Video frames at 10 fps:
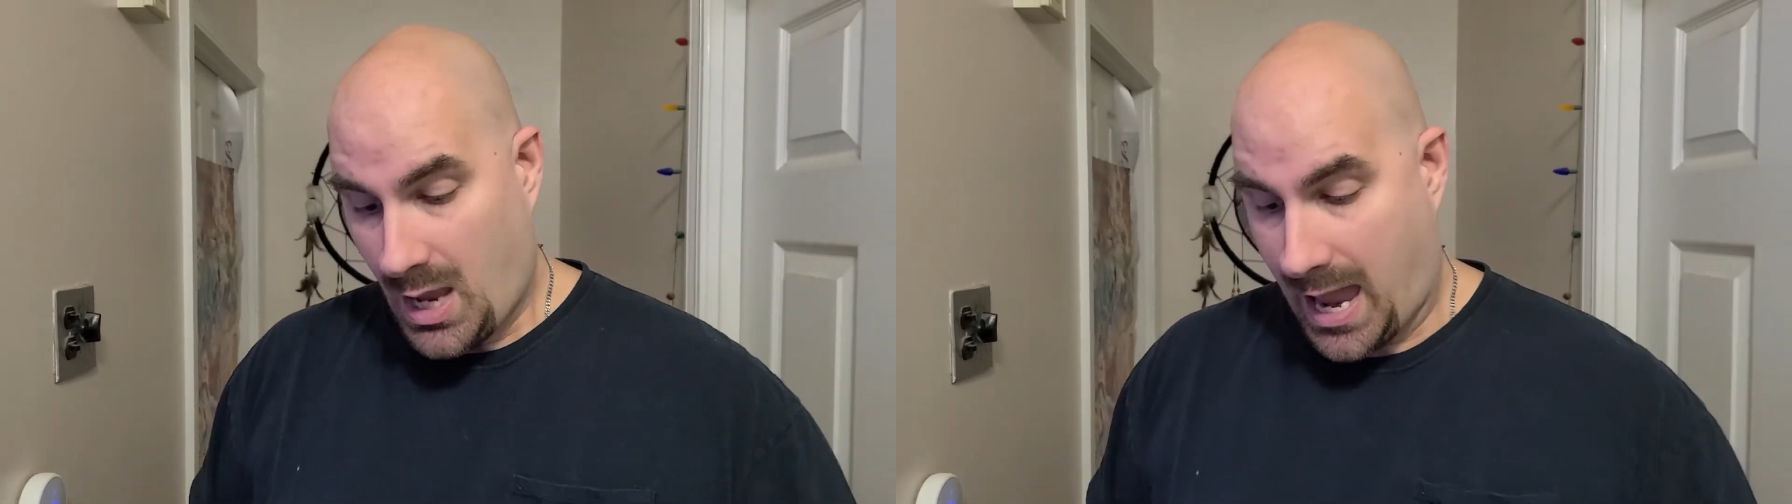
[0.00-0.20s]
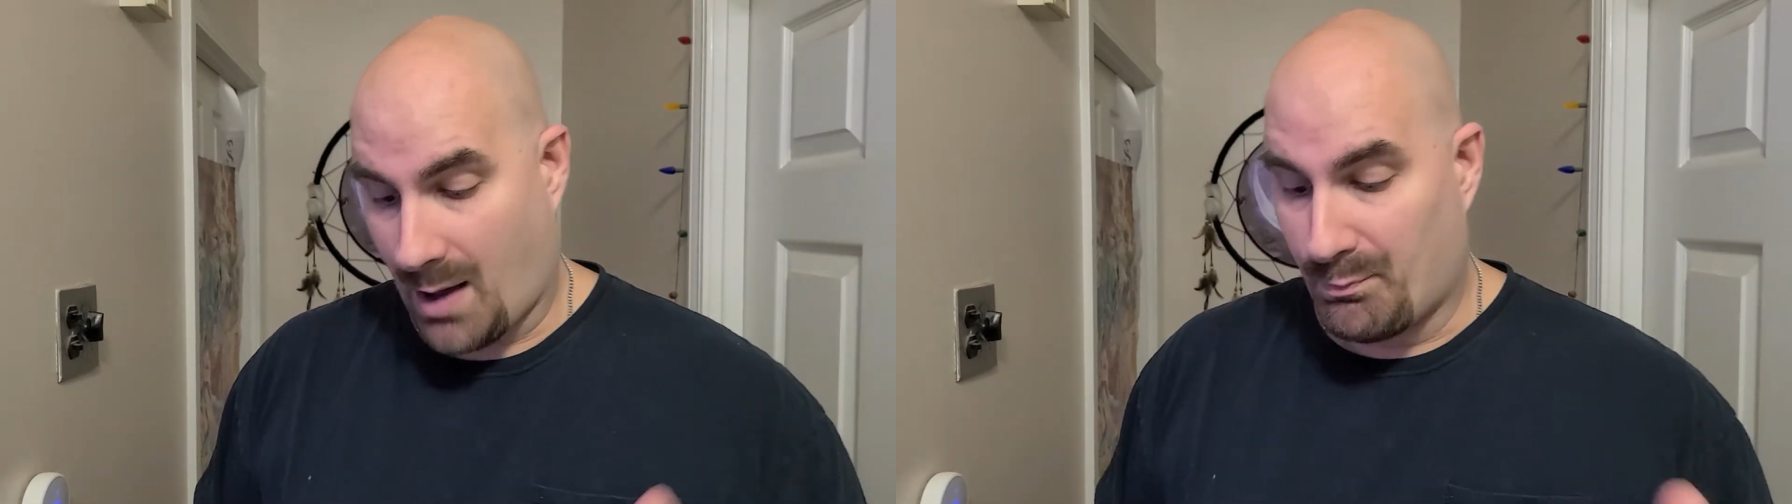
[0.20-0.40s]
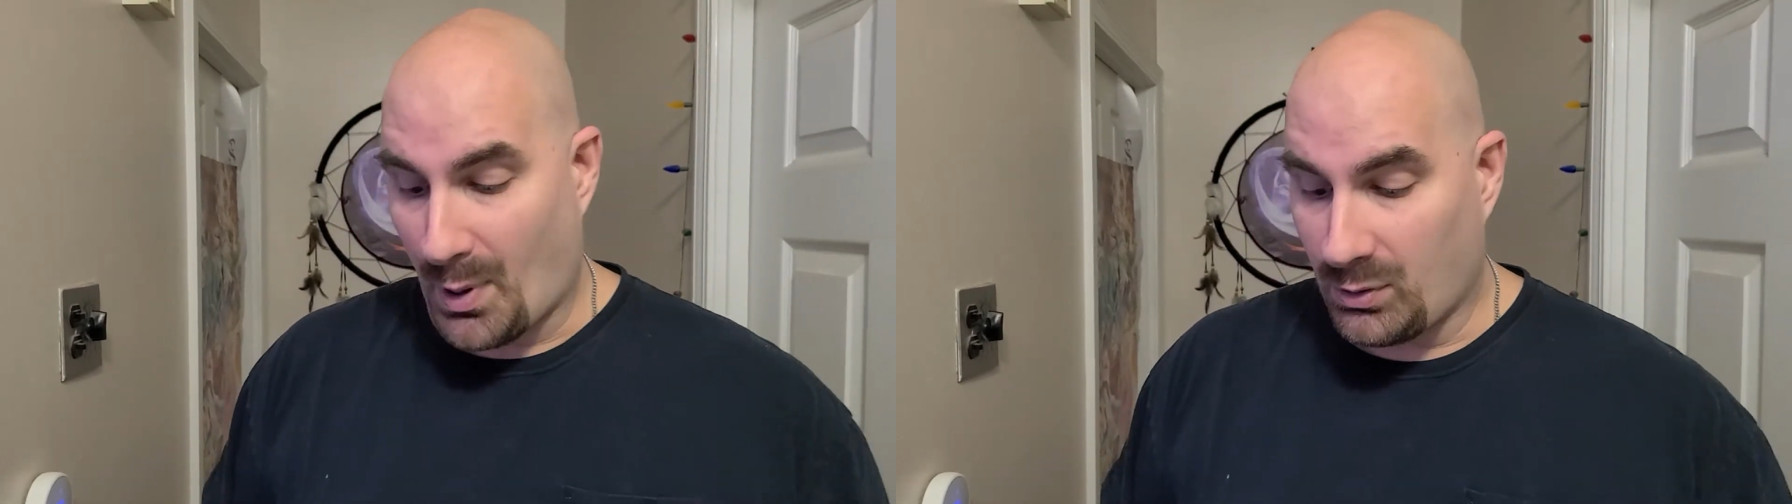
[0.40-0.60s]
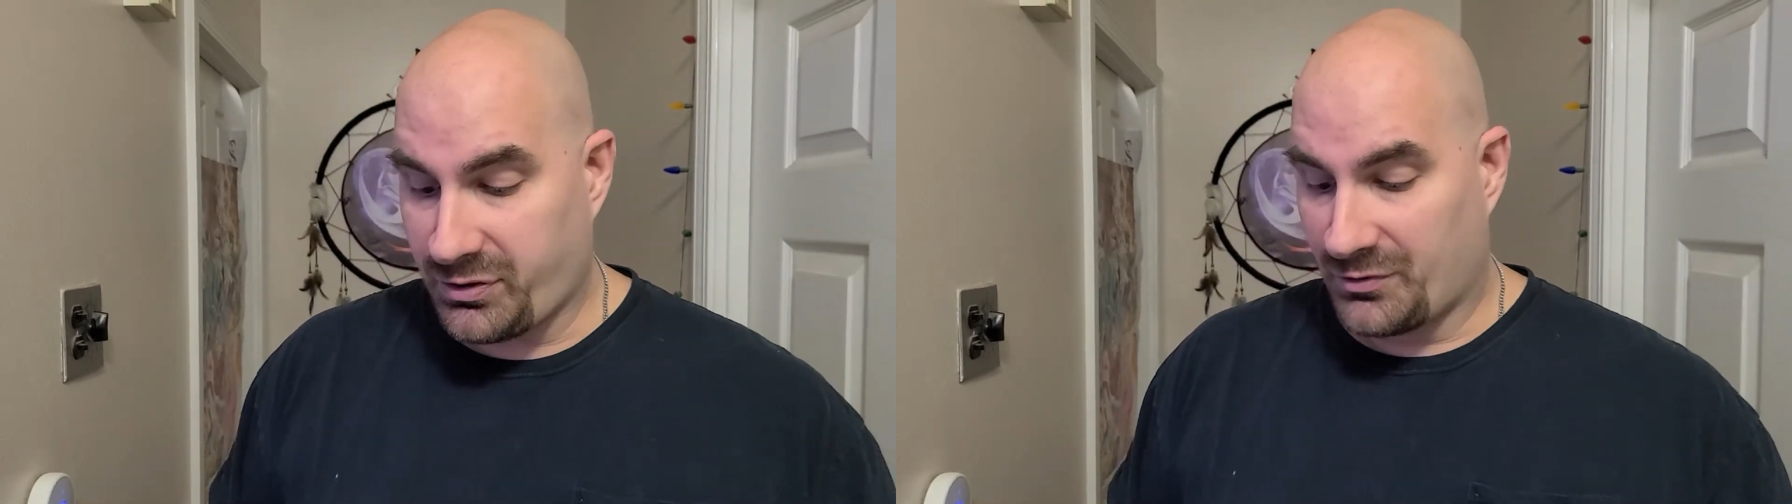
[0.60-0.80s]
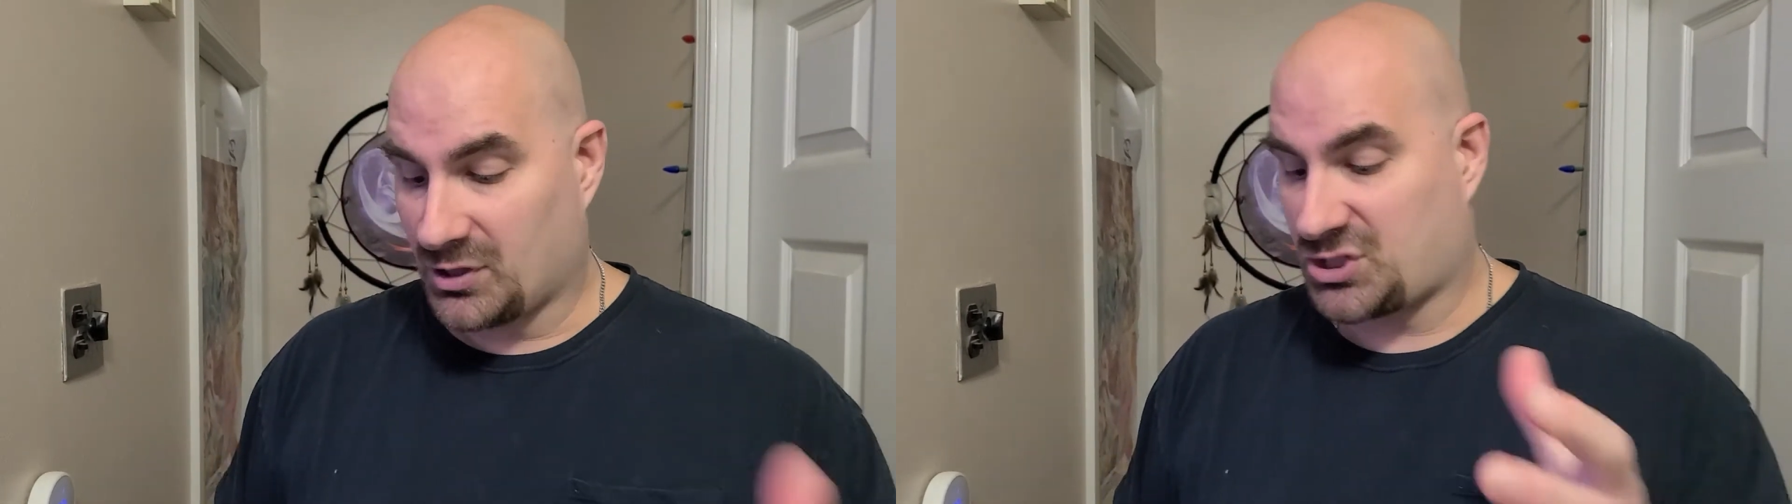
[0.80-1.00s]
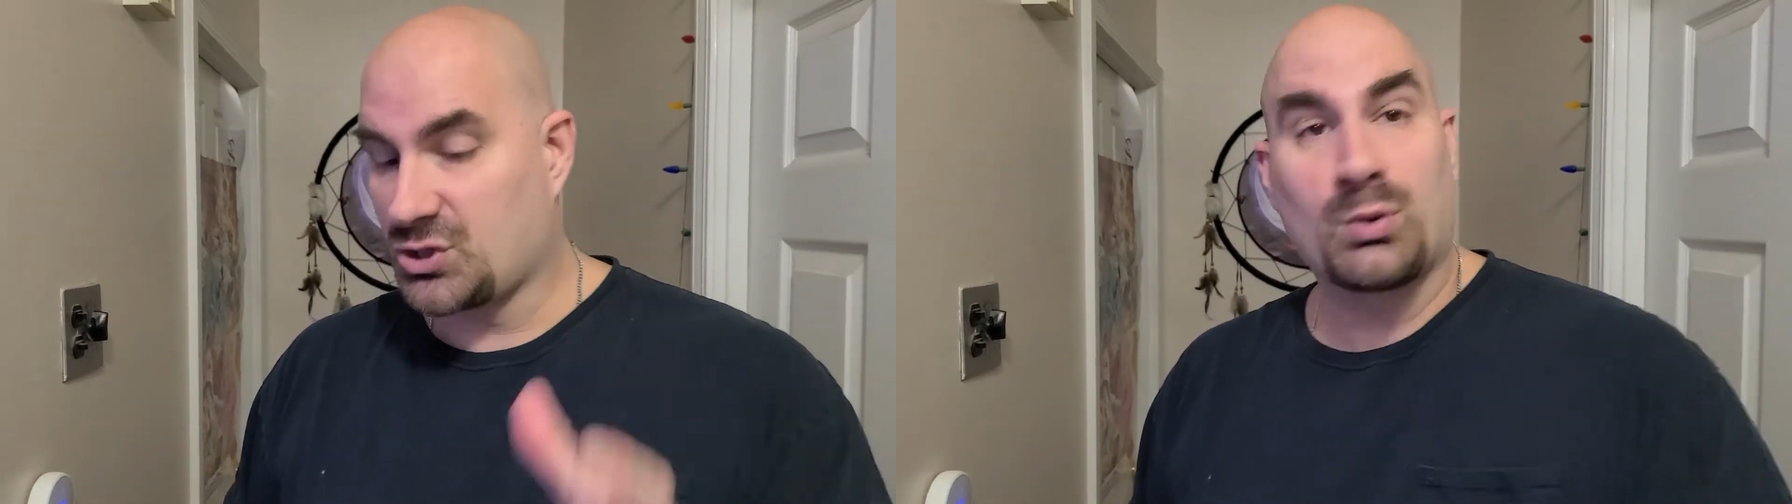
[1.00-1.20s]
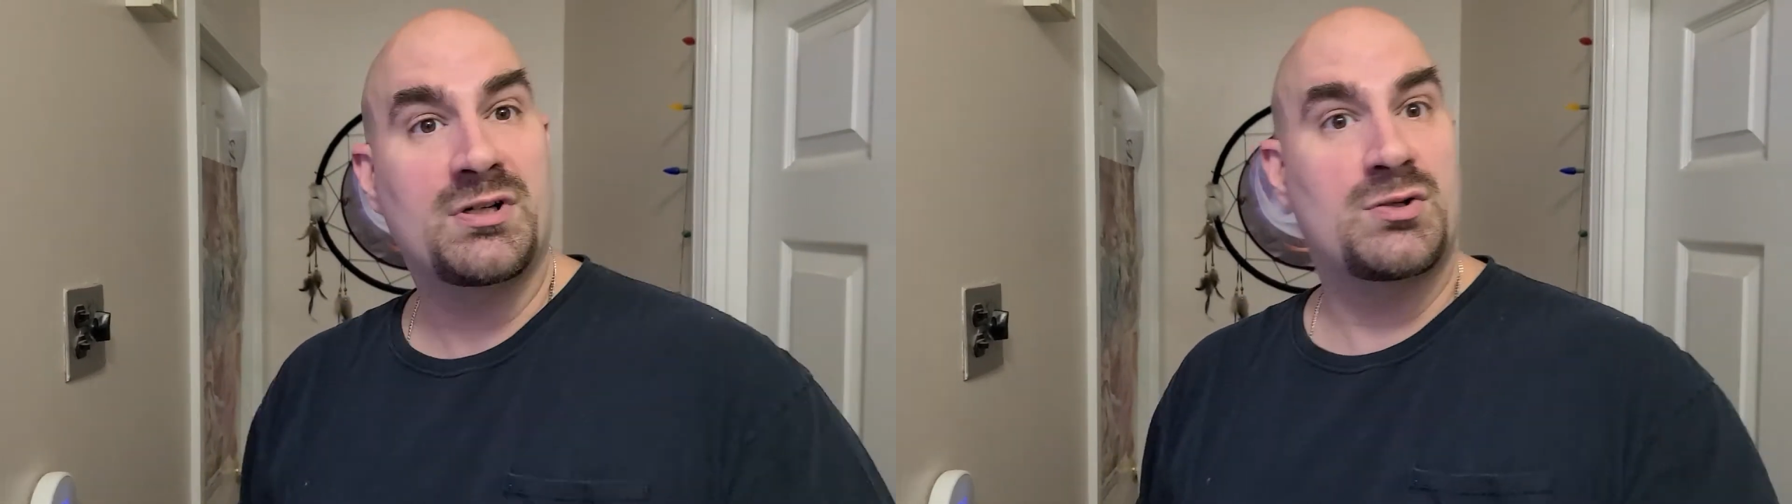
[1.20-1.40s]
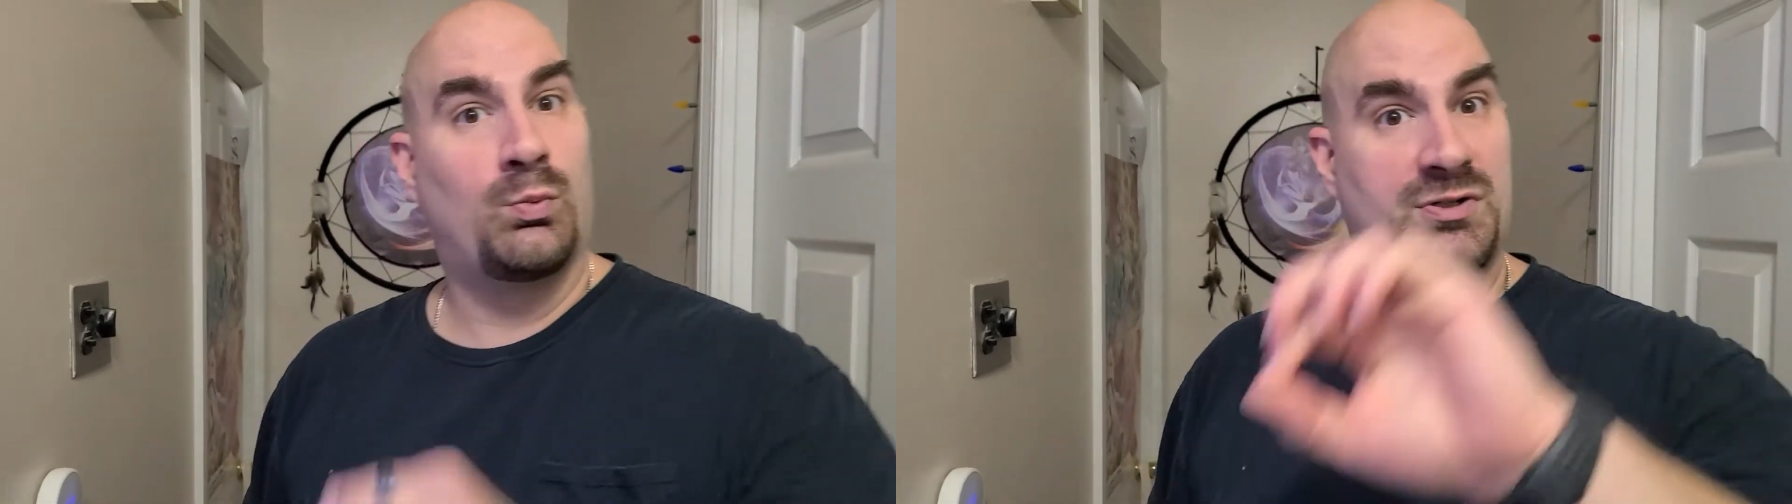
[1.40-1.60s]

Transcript: at both the source,